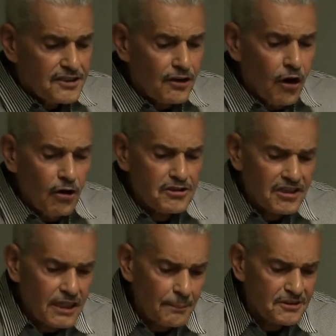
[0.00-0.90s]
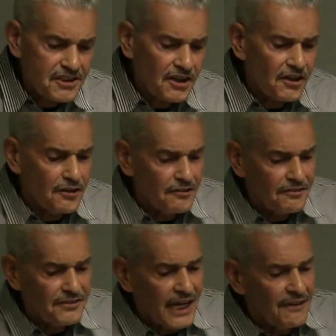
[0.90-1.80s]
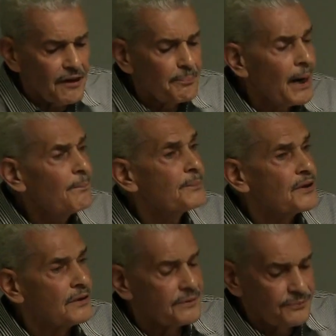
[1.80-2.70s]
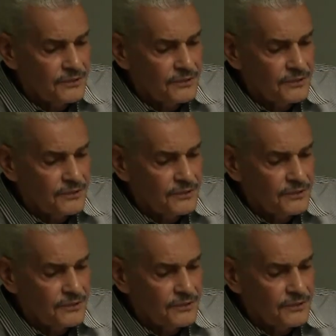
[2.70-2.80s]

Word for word: So those who can observe and remember